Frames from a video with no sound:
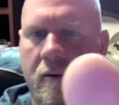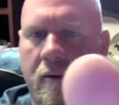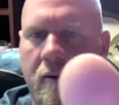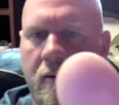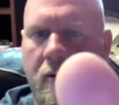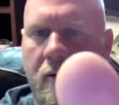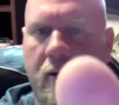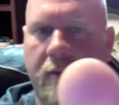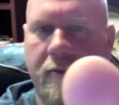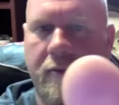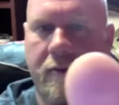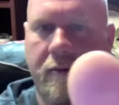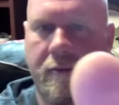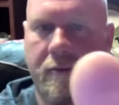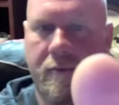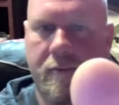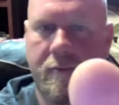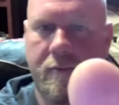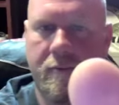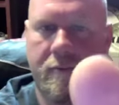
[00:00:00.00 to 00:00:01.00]
nothing.
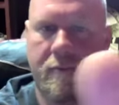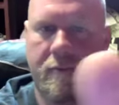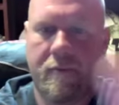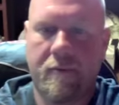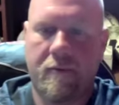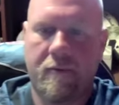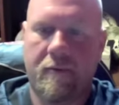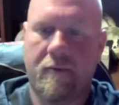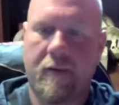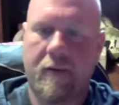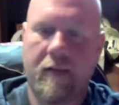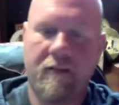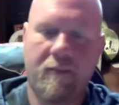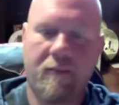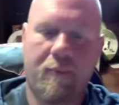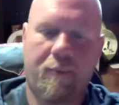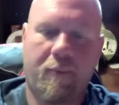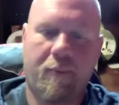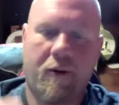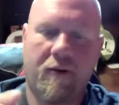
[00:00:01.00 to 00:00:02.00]
That's
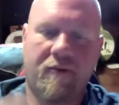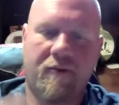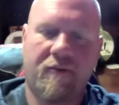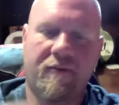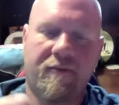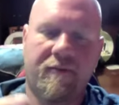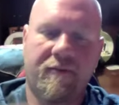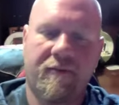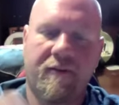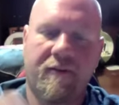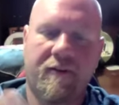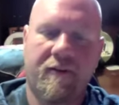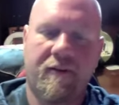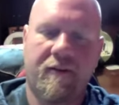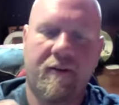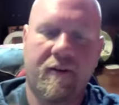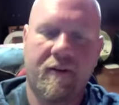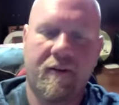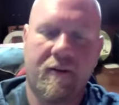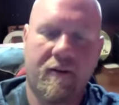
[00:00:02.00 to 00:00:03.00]
impressive.
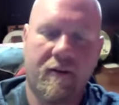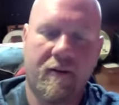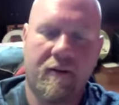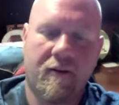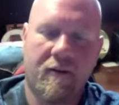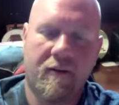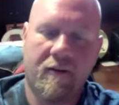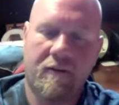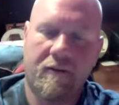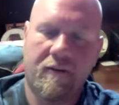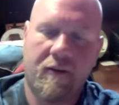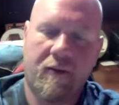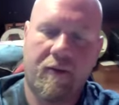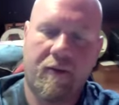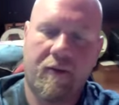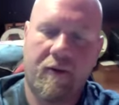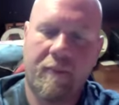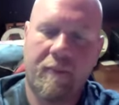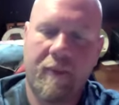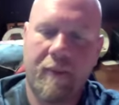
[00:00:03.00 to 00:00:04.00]
The
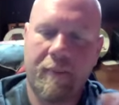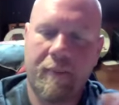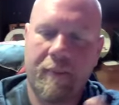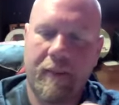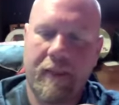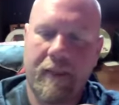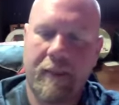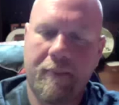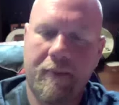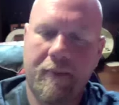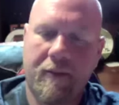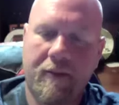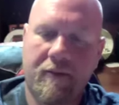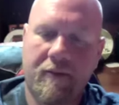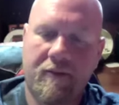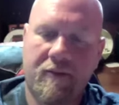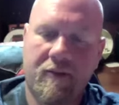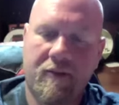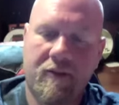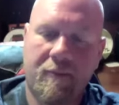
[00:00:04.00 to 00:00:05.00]
thought about being to
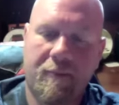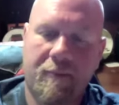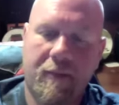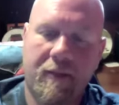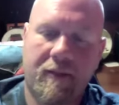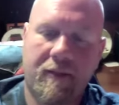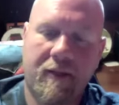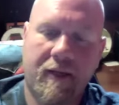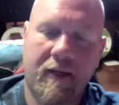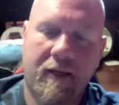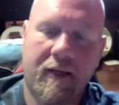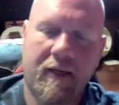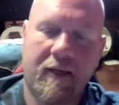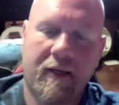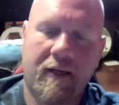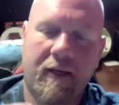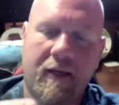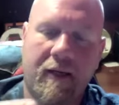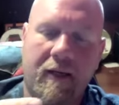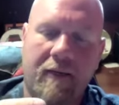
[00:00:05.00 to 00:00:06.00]
use such a big tank
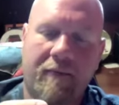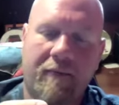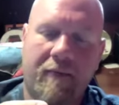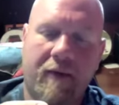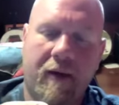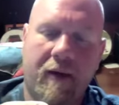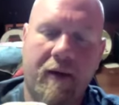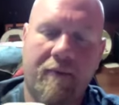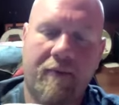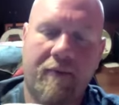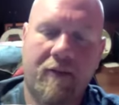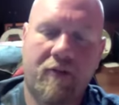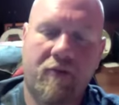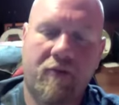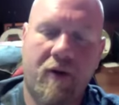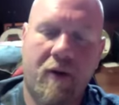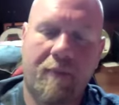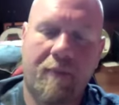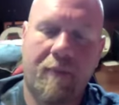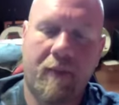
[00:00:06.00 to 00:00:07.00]
and not having to have a
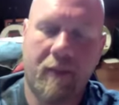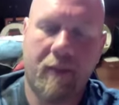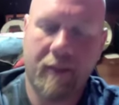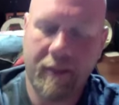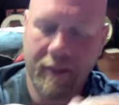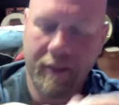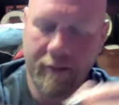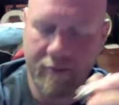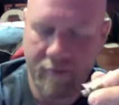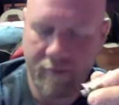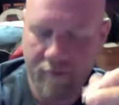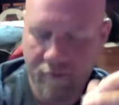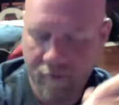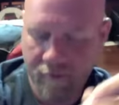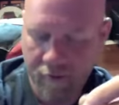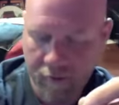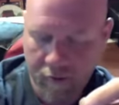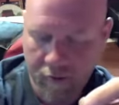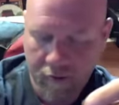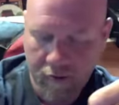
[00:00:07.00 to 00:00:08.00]
drop of leaks,
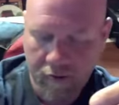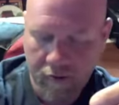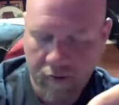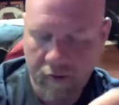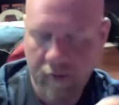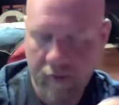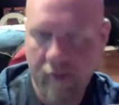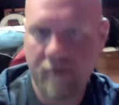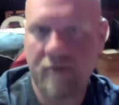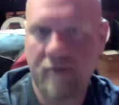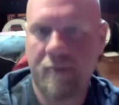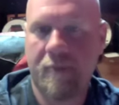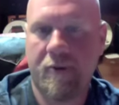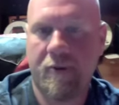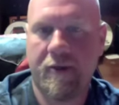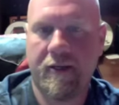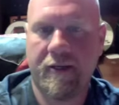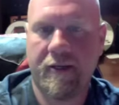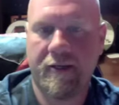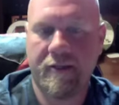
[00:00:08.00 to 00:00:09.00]
that's a
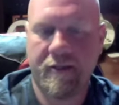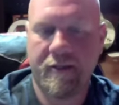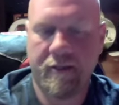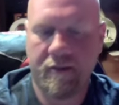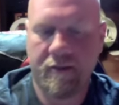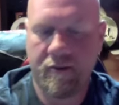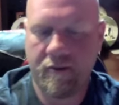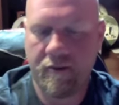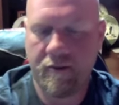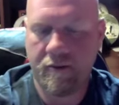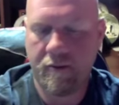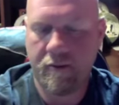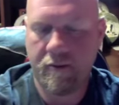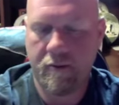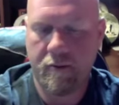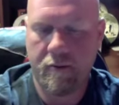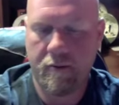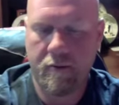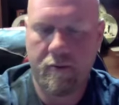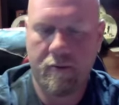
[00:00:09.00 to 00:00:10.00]
pretty good deal.
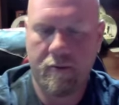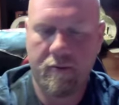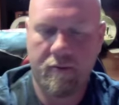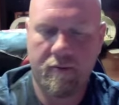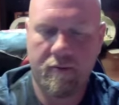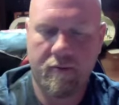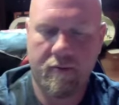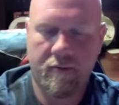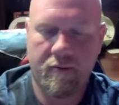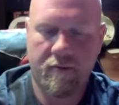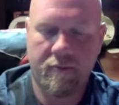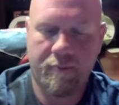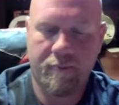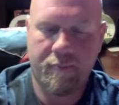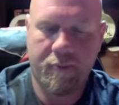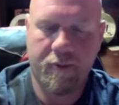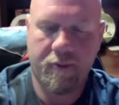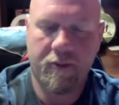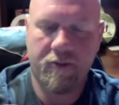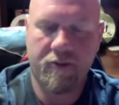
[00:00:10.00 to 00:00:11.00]
So let's
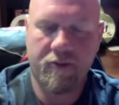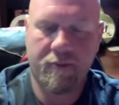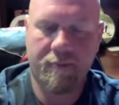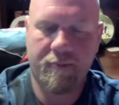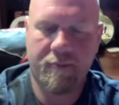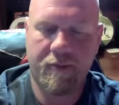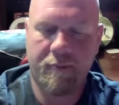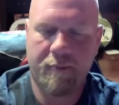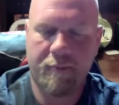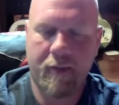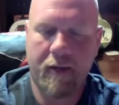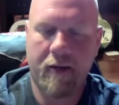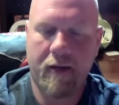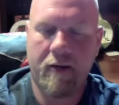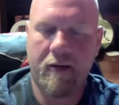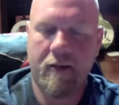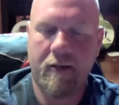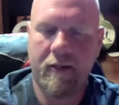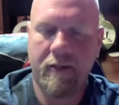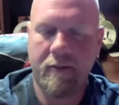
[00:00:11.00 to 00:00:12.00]
put our drip tip back
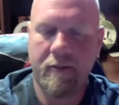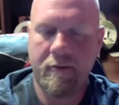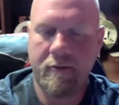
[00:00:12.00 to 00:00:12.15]
on it.